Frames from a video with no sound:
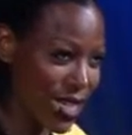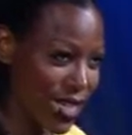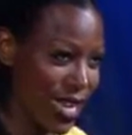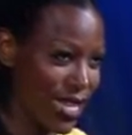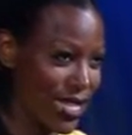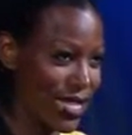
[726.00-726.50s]

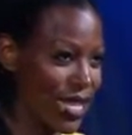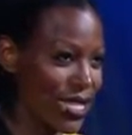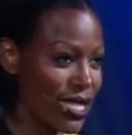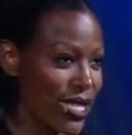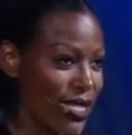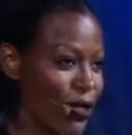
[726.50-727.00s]
in that
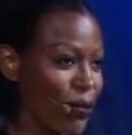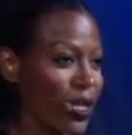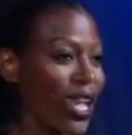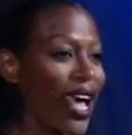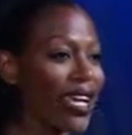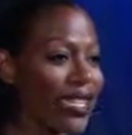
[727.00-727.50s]
sentence
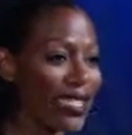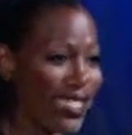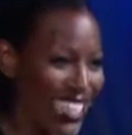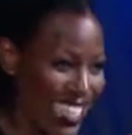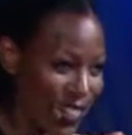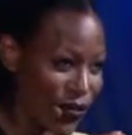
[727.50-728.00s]
belies
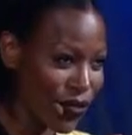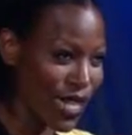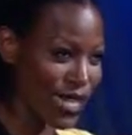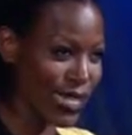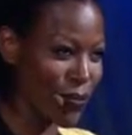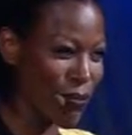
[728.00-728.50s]
the
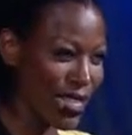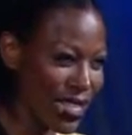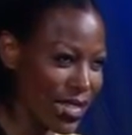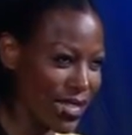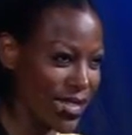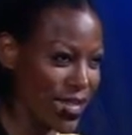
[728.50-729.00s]

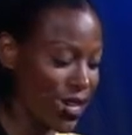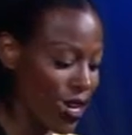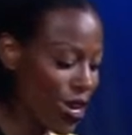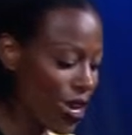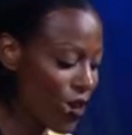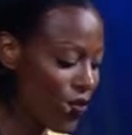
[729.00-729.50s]
inflexibility
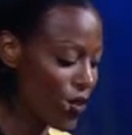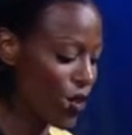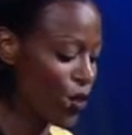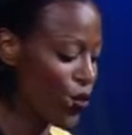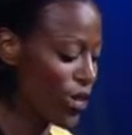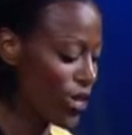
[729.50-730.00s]
of the
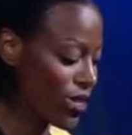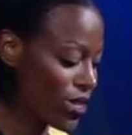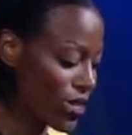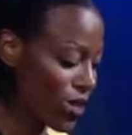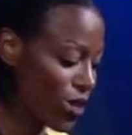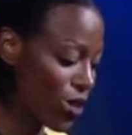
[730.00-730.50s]

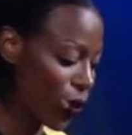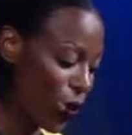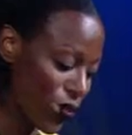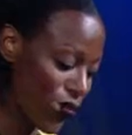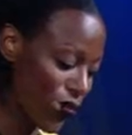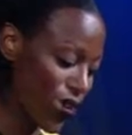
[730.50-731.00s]
units,
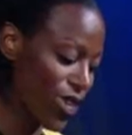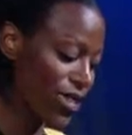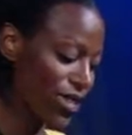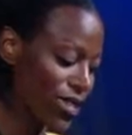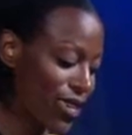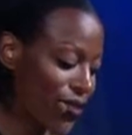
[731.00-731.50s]
one
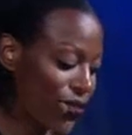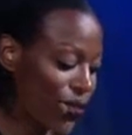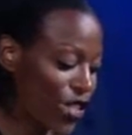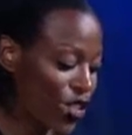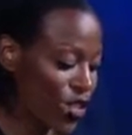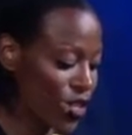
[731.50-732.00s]
fixed and
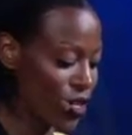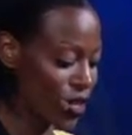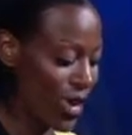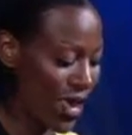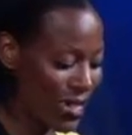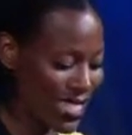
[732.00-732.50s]

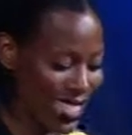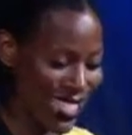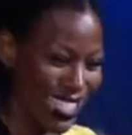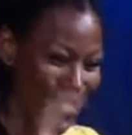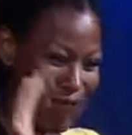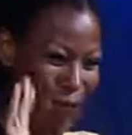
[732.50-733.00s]
fictional
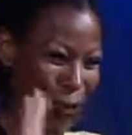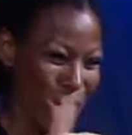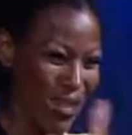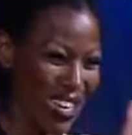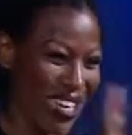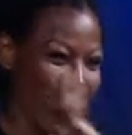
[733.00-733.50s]
entity
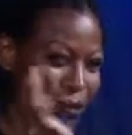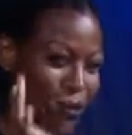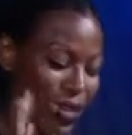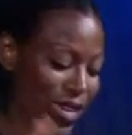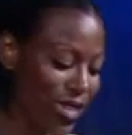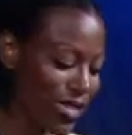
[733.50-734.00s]
bumping up
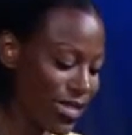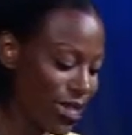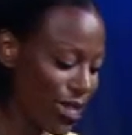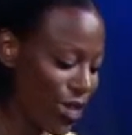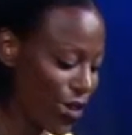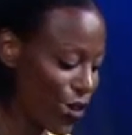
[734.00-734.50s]
against
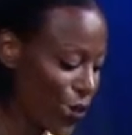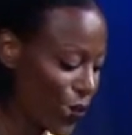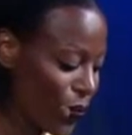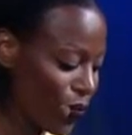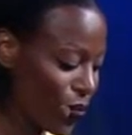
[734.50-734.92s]
another.